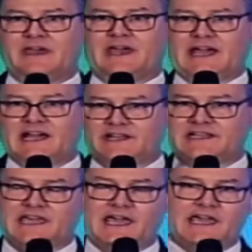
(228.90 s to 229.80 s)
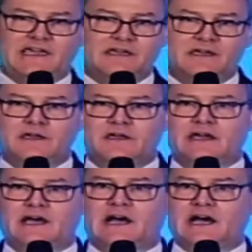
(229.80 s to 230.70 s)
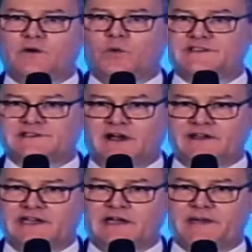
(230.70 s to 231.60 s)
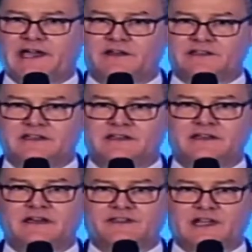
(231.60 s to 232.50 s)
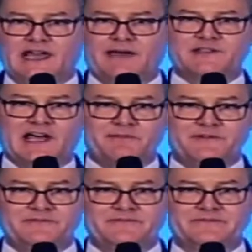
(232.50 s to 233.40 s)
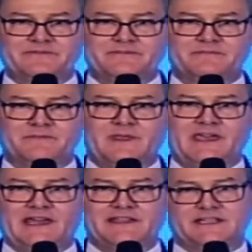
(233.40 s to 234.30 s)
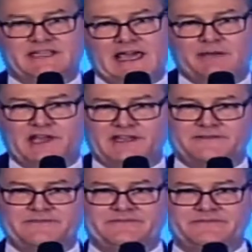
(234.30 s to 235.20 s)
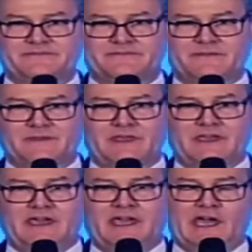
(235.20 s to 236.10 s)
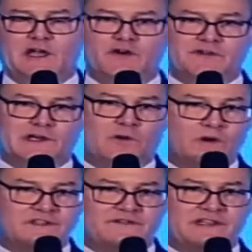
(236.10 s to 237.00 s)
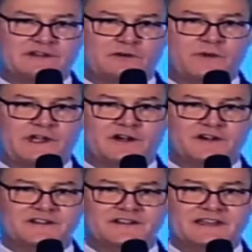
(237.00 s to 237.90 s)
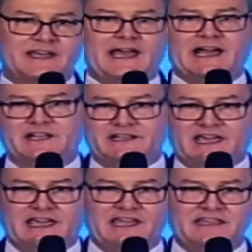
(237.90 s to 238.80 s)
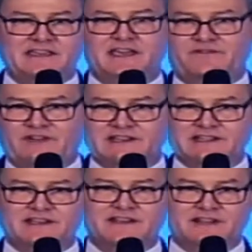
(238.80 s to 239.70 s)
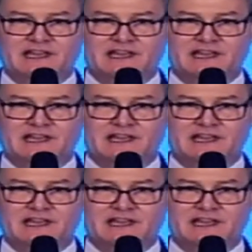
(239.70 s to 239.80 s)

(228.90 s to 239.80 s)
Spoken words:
Alan Kay was talking about the laptop and the tablet. And over the course of his career, Alan Kay invented the